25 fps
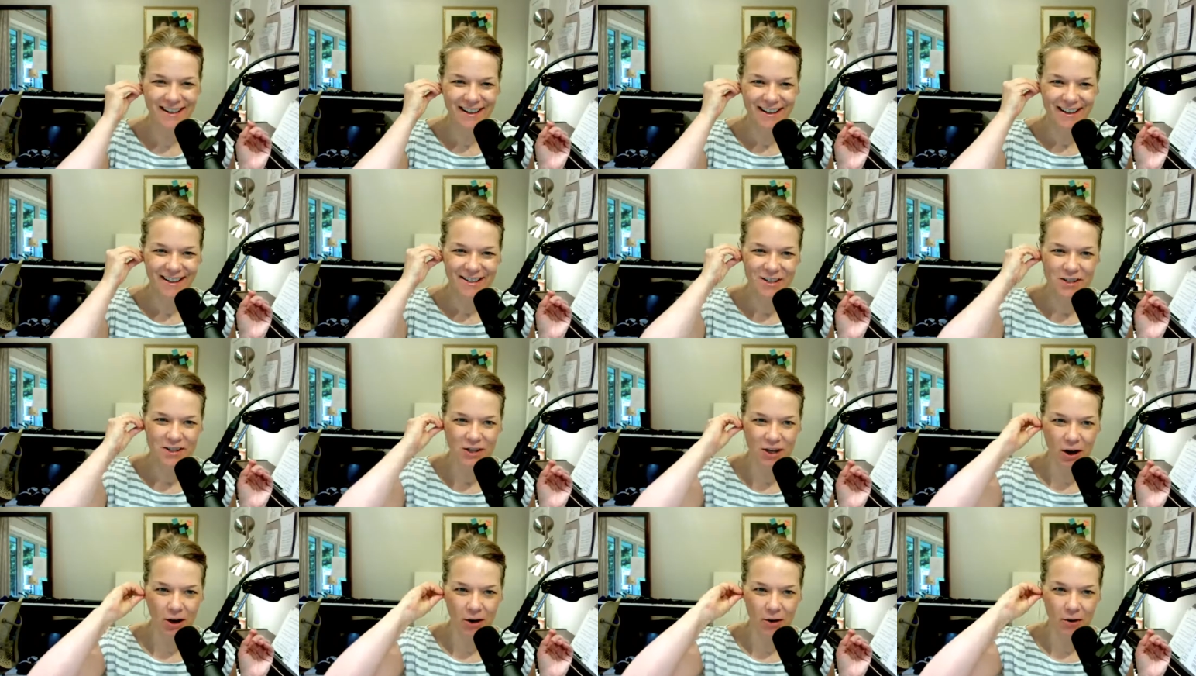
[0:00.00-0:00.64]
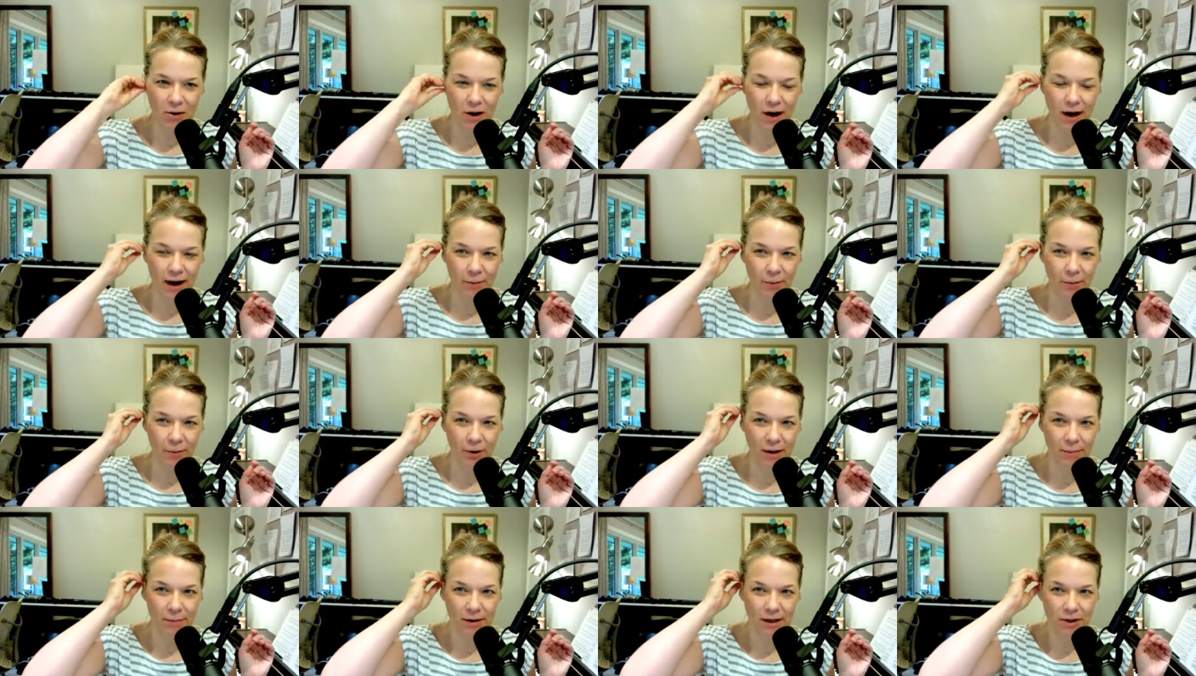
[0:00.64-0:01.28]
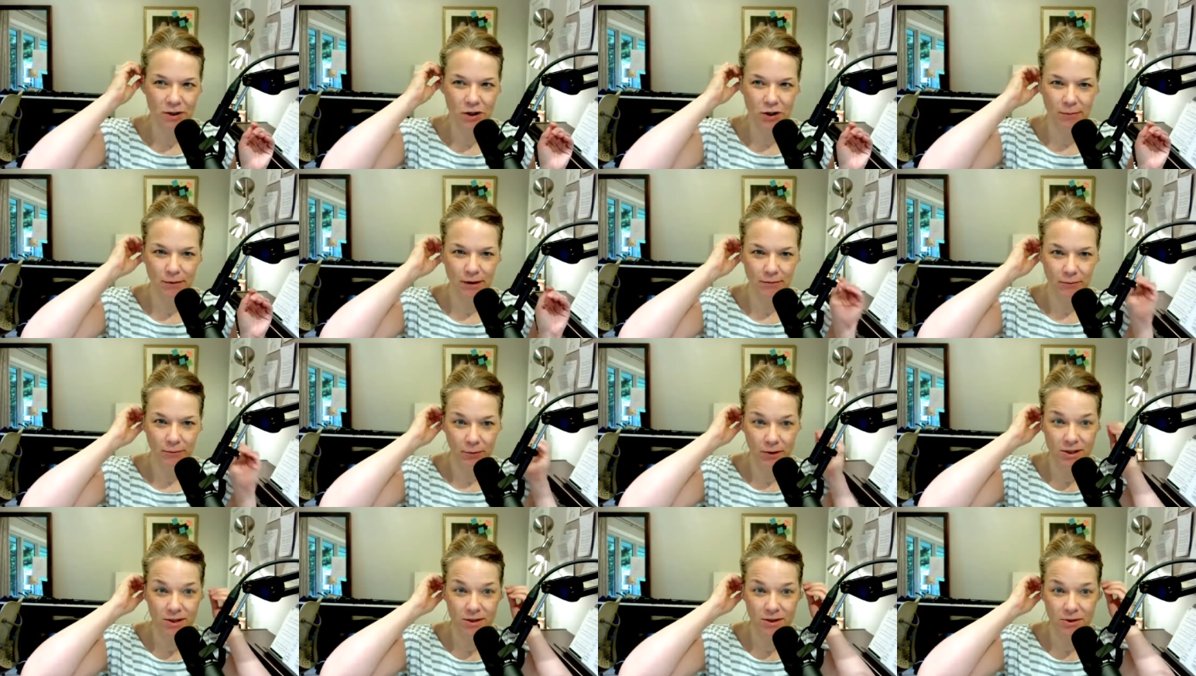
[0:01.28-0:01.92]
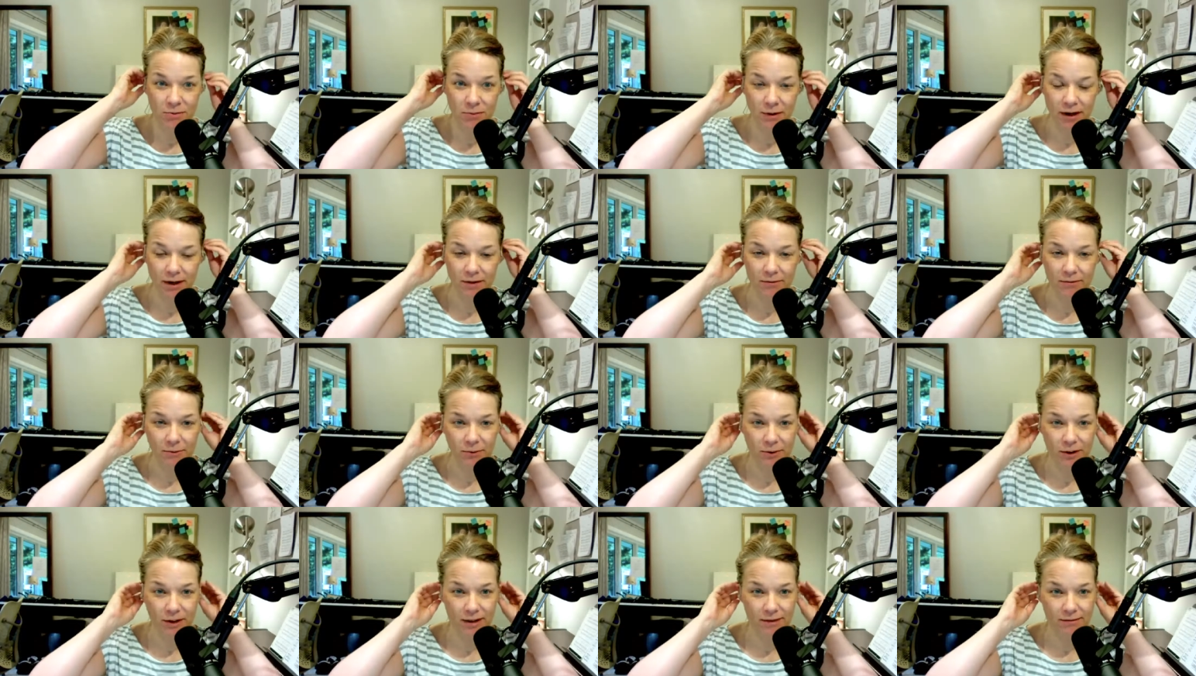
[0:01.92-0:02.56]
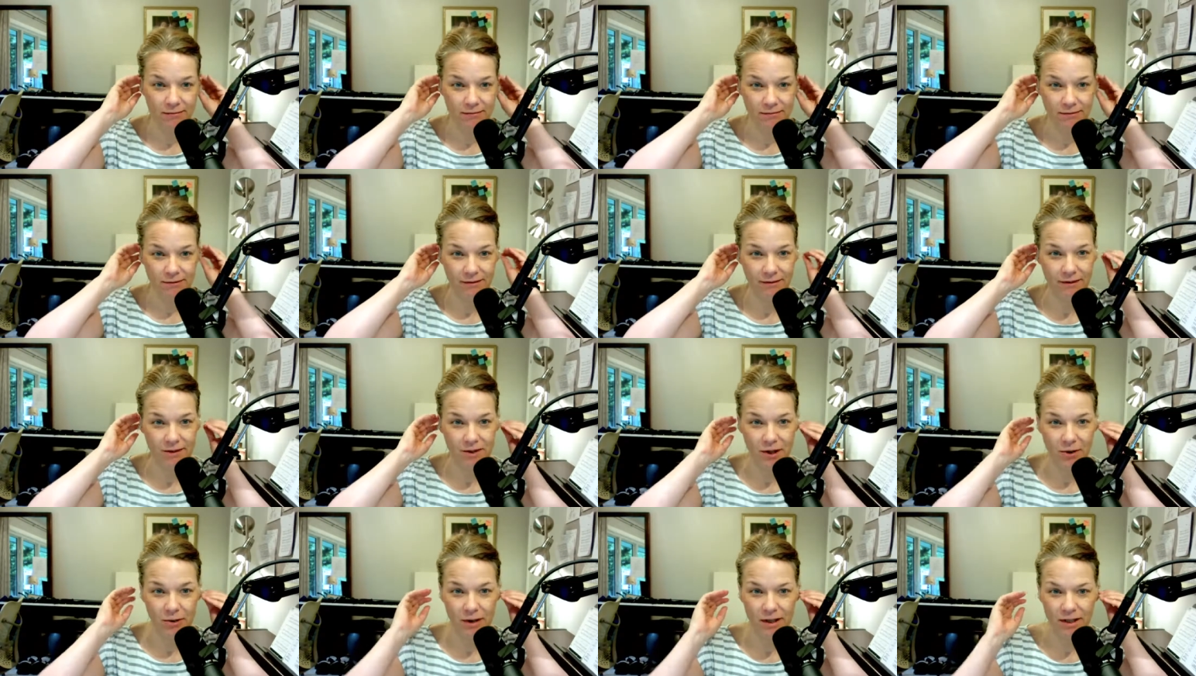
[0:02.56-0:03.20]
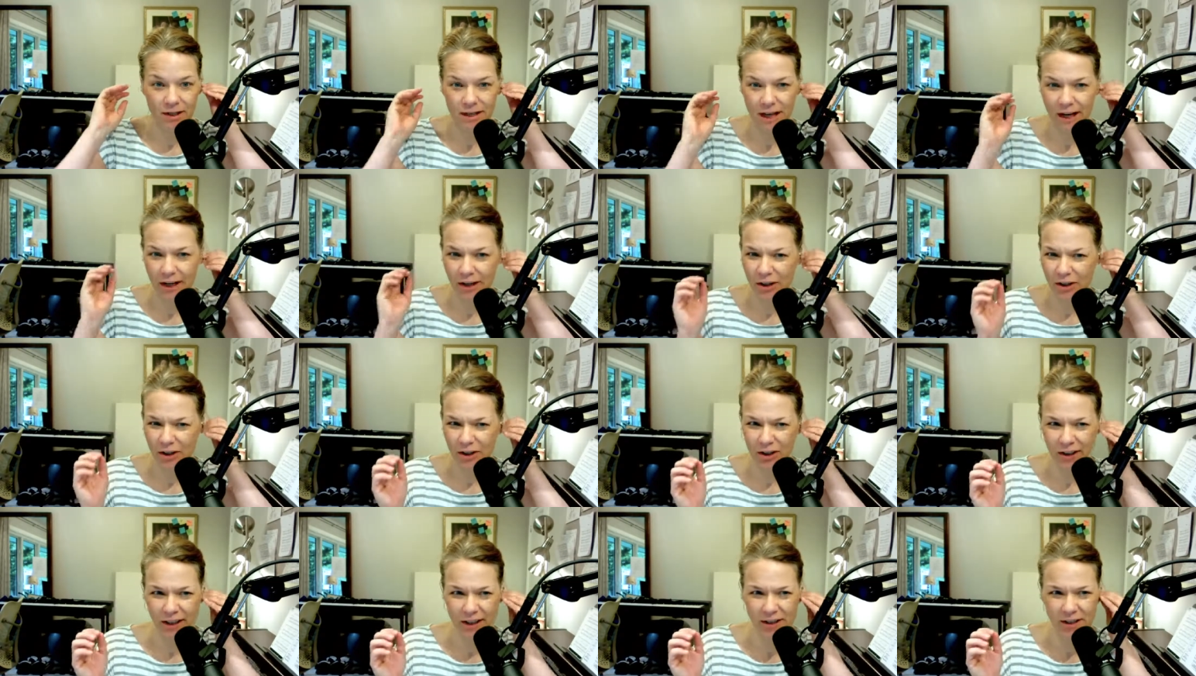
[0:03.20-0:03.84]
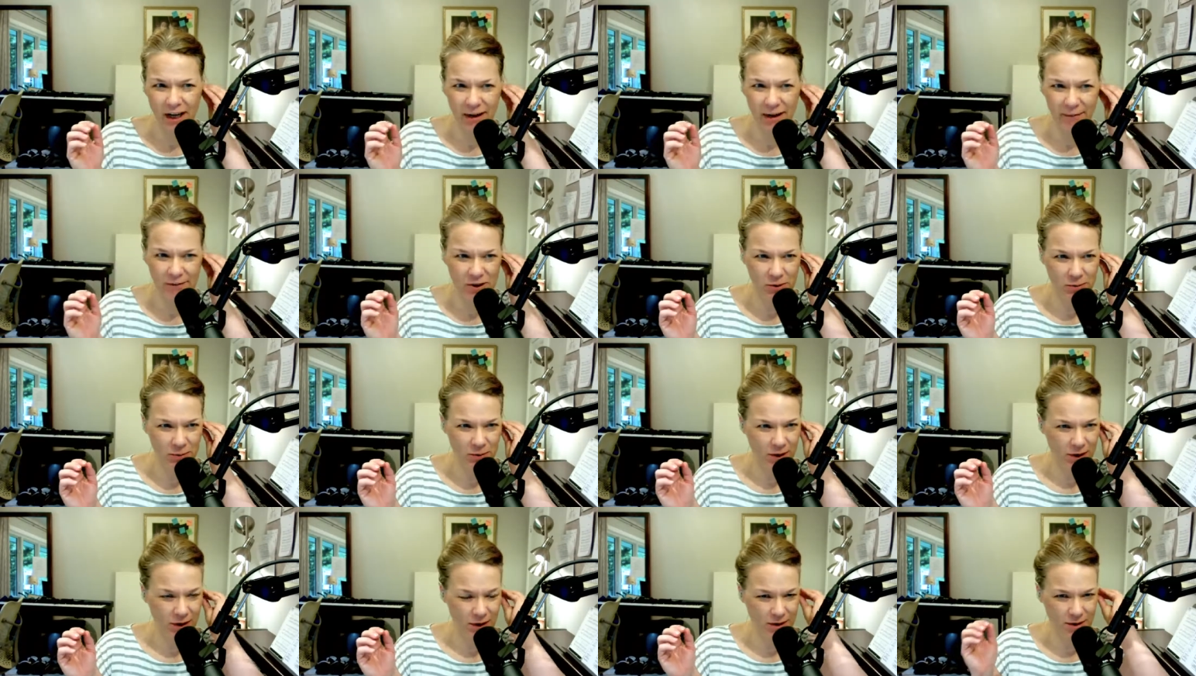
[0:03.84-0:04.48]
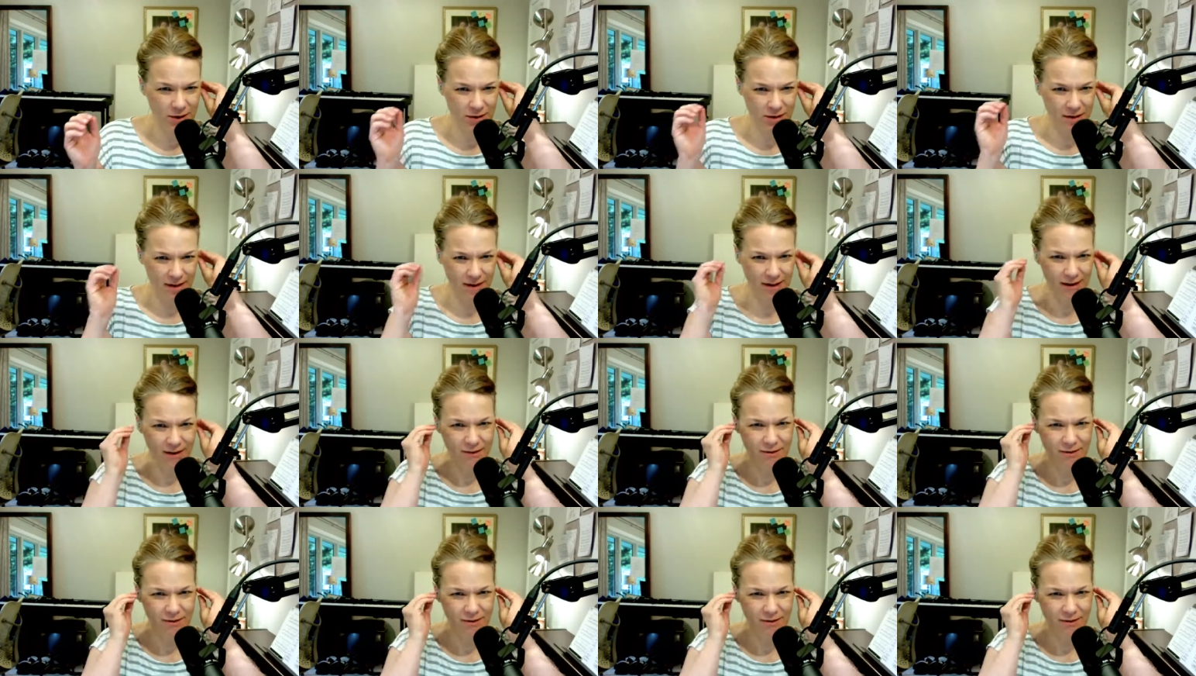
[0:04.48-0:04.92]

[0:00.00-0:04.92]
So, I want to make sure my voice is ready for it. So, is that an early time to rehearse?